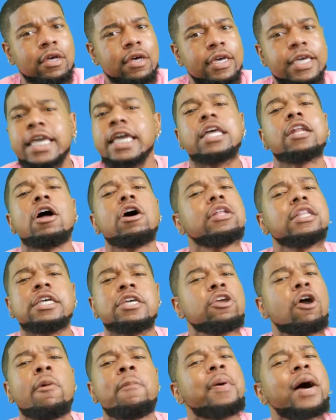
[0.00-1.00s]
Get all in
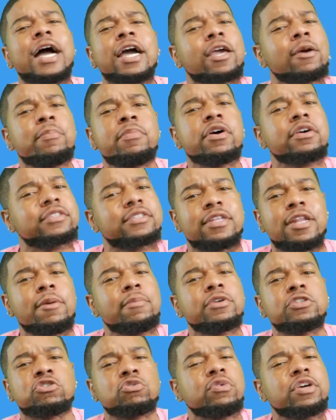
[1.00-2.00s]
your pocketbooks and in
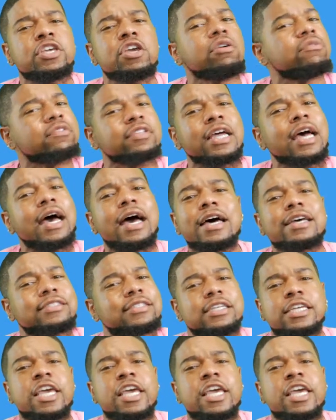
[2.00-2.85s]
between your thighs to